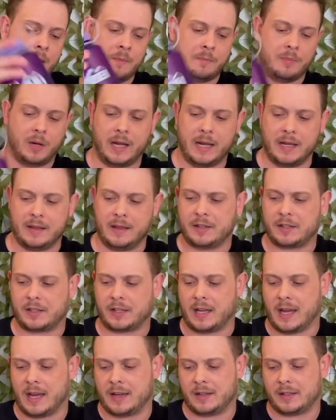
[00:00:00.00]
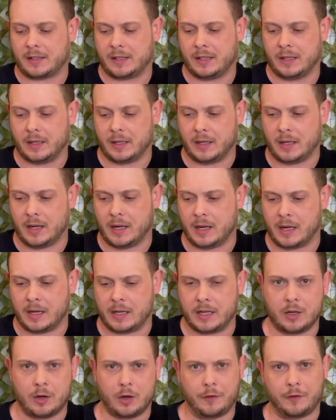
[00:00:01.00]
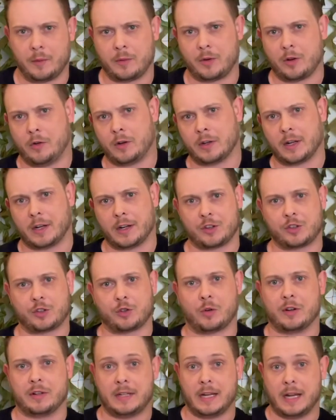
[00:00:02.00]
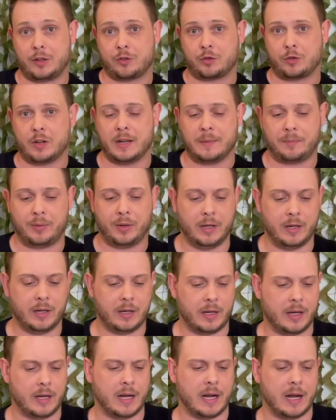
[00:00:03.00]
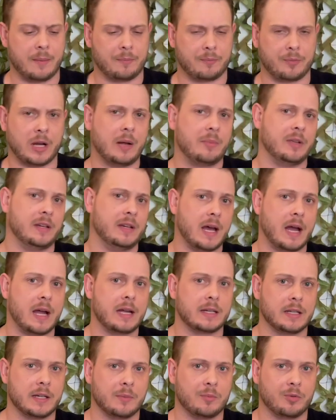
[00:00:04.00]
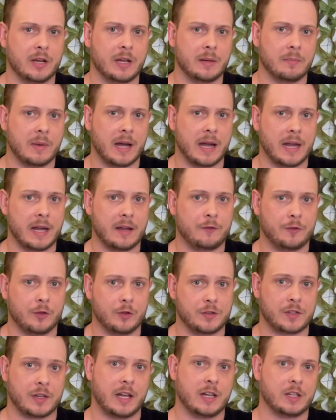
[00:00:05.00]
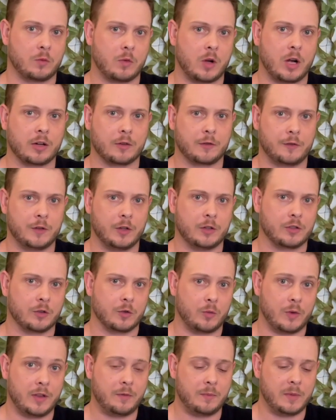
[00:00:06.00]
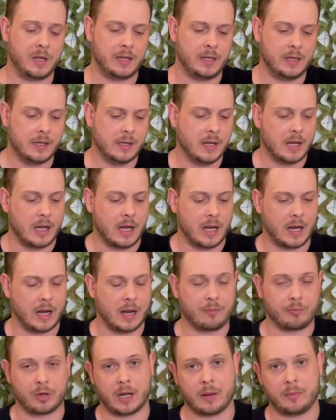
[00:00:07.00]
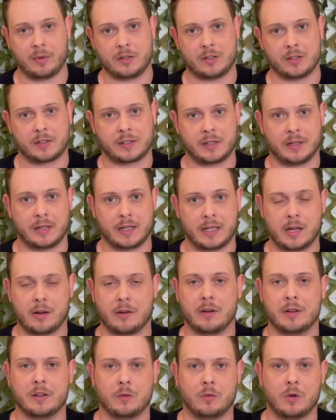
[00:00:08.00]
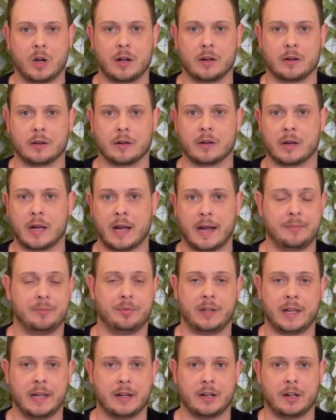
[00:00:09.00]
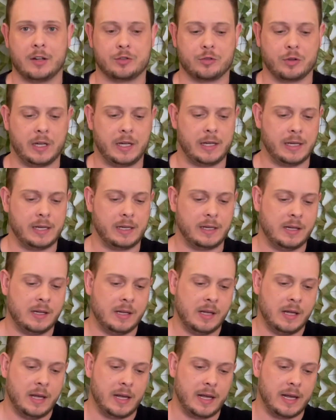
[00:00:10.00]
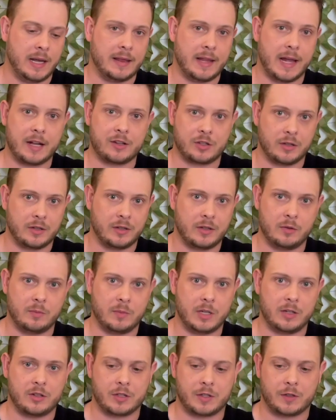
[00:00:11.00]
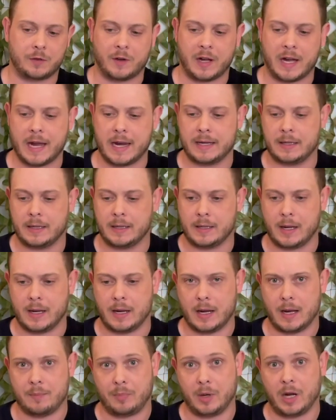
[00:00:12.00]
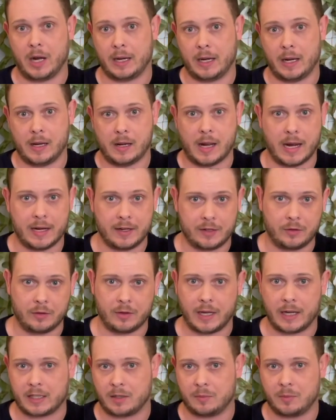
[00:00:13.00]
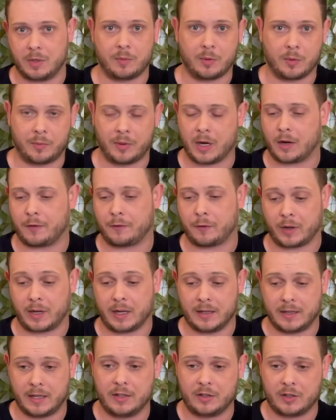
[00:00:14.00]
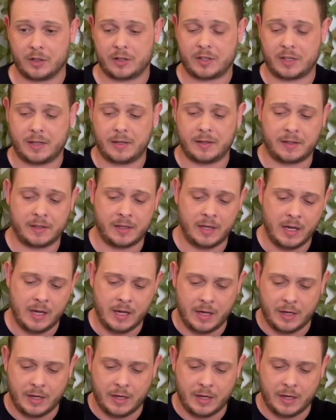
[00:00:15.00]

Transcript: But in this case, you know, if I'm going on a short day trip, I'm probably not going to bring my full-size water filter with me. I'm probably just going to carry the water I plan on drinking, and that should do me just fine. But I do like to be prepared for contingencies.